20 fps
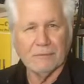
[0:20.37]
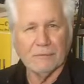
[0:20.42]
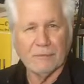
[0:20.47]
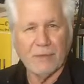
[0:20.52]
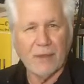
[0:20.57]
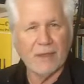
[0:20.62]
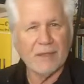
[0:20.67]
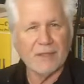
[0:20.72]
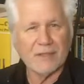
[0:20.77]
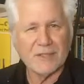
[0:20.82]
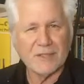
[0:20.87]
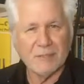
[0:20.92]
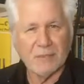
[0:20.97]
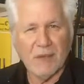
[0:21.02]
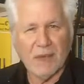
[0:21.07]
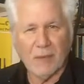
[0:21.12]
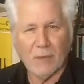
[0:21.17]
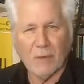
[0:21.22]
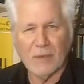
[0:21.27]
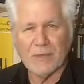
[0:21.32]
fracas
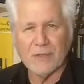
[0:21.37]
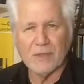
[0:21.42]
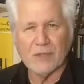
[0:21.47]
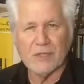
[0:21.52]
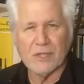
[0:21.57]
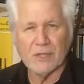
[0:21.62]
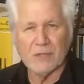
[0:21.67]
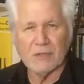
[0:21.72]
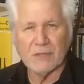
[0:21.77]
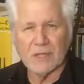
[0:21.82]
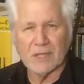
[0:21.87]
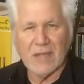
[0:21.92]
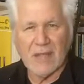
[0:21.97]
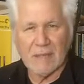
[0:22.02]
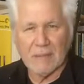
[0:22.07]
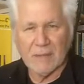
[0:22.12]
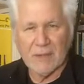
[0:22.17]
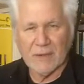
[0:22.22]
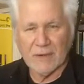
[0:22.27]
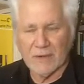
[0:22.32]
about whether you should use a
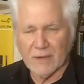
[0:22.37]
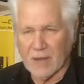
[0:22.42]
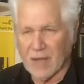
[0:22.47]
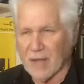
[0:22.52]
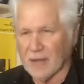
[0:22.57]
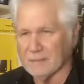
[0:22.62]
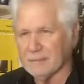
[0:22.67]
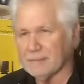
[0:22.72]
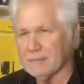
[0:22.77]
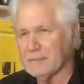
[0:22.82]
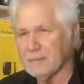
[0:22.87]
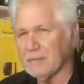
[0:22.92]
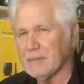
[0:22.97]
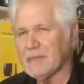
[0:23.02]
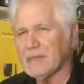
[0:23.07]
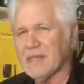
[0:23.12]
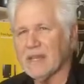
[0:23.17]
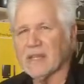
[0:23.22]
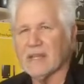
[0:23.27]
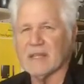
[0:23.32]
light meter or not. Let
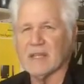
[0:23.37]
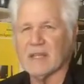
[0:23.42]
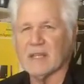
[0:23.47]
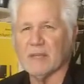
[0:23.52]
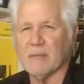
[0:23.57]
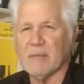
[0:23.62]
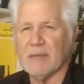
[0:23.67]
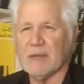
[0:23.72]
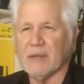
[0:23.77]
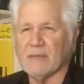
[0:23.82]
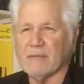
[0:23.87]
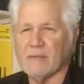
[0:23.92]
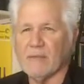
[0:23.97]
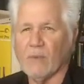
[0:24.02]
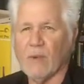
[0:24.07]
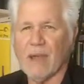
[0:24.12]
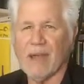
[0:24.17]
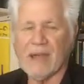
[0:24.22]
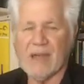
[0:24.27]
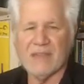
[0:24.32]
me tell you a little bit of
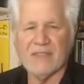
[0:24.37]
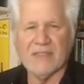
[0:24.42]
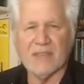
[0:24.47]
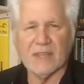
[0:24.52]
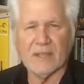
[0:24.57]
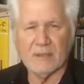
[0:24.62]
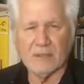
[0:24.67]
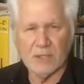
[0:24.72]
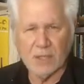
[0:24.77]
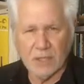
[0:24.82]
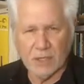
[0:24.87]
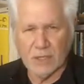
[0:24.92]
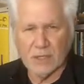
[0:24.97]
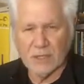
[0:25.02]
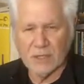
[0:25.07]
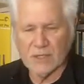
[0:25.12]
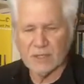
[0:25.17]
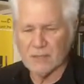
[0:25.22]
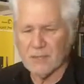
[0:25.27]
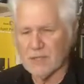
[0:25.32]
why I think you
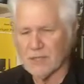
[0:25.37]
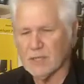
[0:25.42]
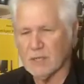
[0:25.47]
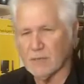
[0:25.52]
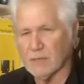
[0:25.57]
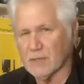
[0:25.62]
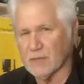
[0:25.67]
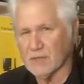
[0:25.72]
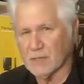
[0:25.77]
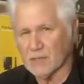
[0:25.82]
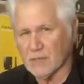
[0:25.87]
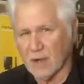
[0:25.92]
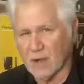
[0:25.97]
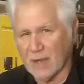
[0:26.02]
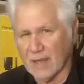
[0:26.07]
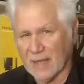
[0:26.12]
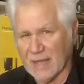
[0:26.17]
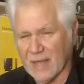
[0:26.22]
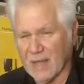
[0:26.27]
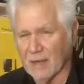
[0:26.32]
should, especially when you're
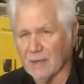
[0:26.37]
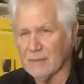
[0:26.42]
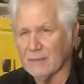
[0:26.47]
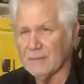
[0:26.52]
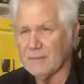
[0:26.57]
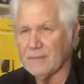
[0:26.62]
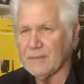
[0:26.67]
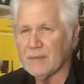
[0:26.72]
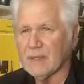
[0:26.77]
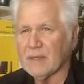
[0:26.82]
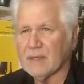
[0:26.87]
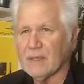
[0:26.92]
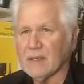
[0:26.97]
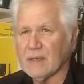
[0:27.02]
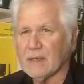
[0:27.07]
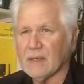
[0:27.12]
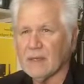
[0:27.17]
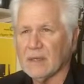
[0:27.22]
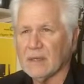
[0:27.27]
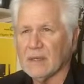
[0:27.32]
starting out.
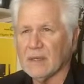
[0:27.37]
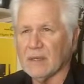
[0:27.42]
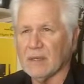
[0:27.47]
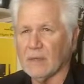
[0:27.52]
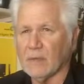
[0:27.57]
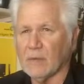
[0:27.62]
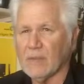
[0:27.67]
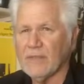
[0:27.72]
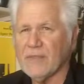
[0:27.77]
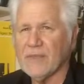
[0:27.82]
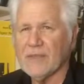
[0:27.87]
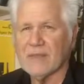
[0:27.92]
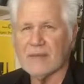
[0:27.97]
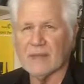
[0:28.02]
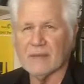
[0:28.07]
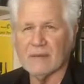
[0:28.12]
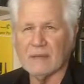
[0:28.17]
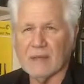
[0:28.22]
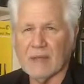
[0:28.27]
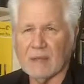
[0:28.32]
One thing
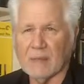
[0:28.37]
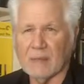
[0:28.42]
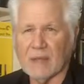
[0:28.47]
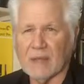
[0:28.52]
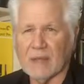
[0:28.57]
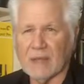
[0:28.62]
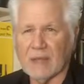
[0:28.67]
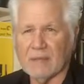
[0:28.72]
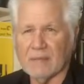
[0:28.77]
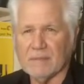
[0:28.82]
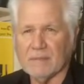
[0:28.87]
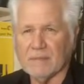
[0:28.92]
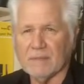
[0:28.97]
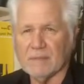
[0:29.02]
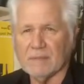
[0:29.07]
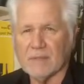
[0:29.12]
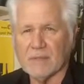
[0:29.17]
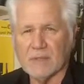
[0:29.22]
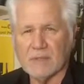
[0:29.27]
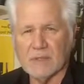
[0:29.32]
that really
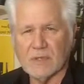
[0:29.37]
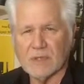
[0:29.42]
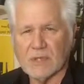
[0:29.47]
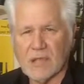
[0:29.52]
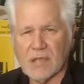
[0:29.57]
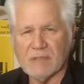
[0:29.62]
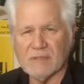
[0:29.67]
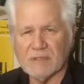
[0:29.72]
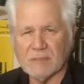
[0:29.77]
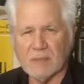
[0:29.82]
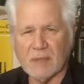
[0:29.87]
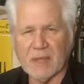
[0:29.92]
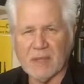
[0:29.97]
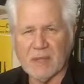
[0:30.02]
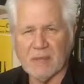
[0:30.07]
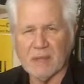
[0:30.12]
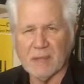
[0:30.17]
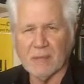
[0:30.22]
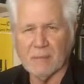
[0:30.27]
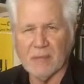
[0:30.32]
chafes
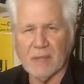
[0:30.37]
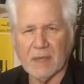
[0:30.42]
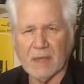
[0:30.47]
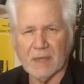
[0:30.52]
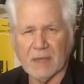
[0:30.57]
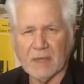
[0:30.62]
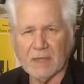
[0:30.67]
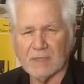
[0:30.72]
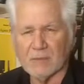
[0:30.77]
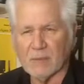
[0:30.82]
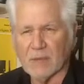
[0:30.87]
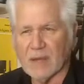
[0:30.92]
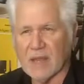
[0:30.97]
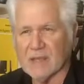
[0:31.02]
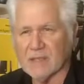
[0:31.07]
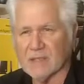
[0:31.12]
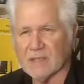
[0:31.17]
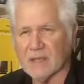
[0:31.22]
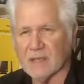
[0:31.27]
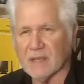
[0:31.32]
me a bit is when
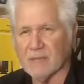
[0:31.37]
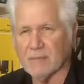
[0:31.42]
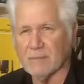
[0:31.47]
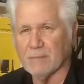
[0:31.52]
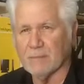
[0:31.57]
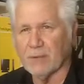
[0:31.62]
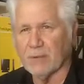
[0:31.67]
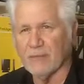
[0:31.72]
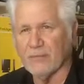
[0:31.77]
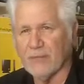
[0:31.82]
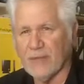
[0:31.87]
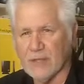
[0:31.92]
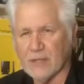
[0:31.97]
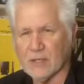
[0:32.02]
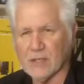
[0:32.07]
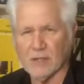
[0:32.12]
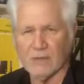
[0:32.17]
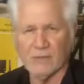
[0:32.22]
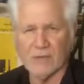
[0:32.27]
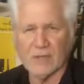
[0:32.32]
I see a
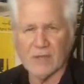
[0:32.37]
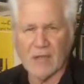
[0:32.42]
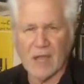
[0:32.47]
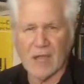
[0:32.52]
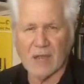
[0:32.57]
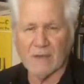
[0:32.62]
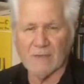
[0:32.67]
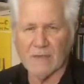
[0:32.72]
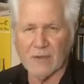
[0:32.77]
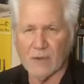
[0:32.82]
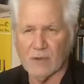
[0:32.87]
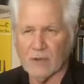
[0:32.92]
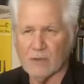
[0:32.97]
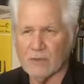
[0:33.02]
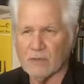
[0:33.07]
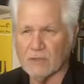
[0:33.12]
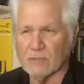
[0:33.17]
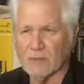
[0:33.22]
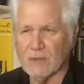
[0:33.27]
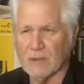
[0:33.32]
professional photographer
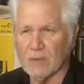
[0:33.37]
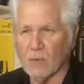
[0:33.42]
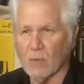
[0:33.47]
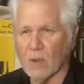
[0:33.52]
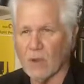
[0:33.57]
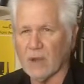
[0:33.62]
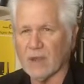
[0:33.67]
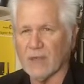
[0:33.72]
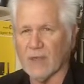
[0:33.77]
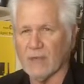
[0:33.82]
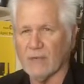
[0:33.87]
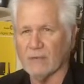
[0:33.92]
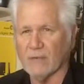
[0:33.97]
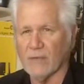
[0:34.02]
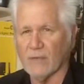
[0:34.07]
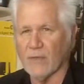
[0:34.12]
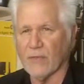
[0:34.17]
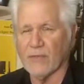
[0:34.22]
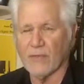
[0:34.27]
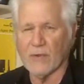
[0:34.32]
who's been working
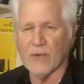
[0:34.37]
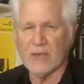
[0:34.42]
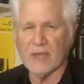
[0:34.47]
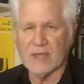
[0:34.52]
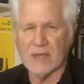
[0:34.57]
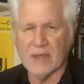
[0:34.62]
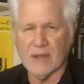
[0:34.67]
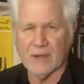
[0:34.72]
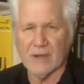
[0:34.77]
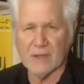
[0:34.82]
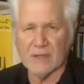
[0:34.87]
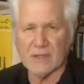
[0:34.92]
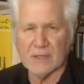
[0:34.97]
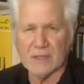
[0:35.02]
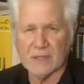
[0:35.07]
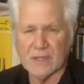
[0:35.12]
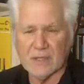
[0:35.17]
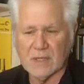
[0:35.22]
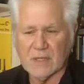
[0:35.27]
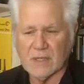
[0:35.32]
for 30 years